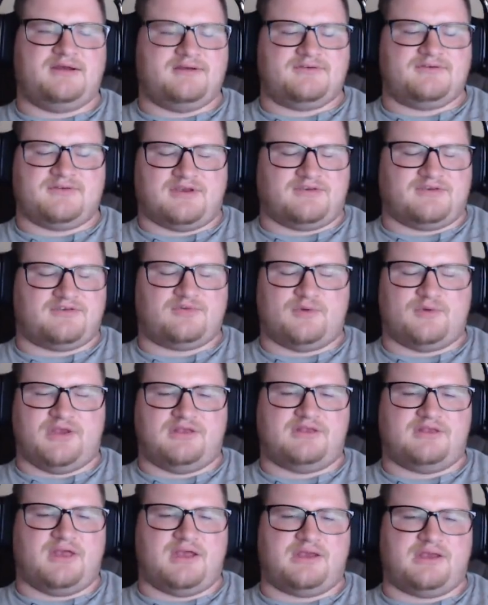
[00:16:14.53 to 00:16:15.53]
It's like,
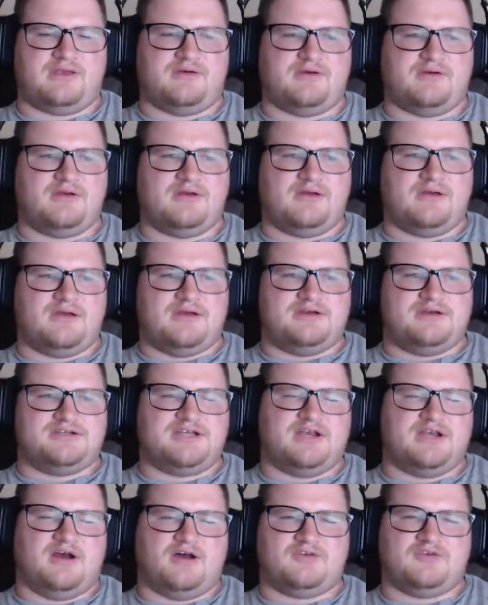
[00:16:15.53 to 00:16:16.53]
sweet, thank you.
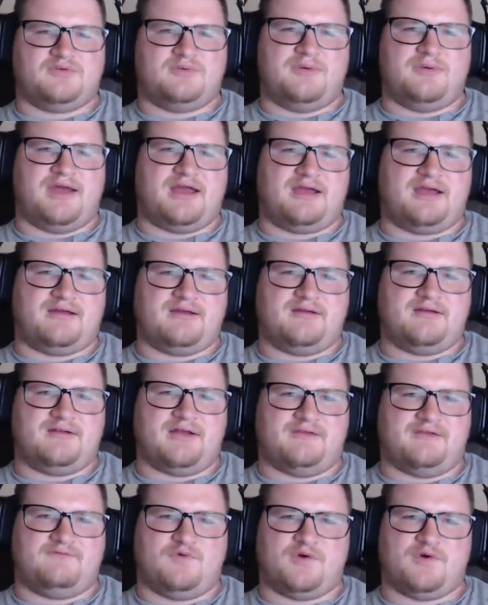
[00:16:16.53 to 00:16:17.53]
She calls me back
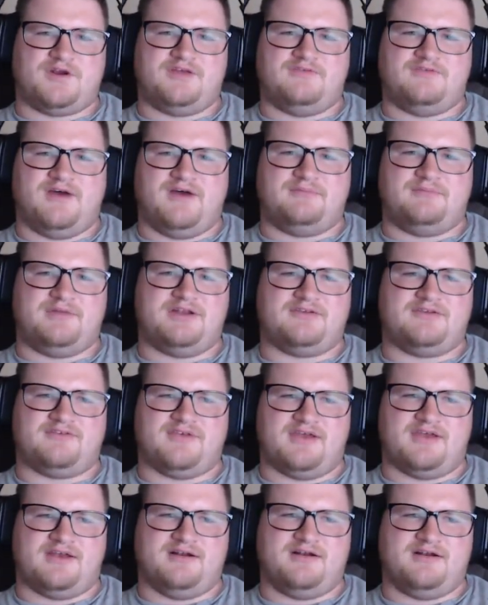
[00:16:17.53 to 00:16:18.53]
like 45 minutes
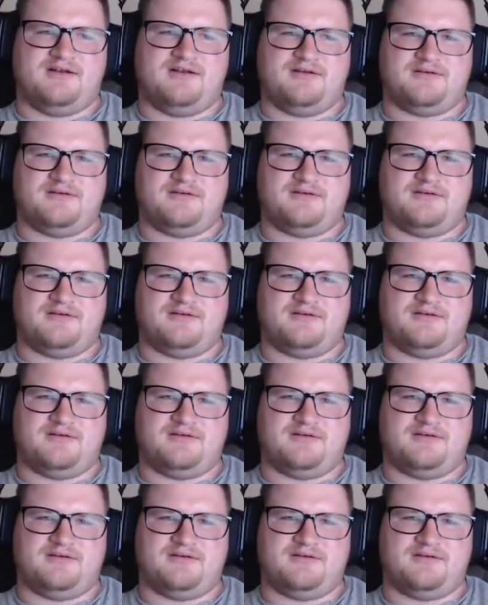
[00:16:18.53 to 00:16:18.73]
later.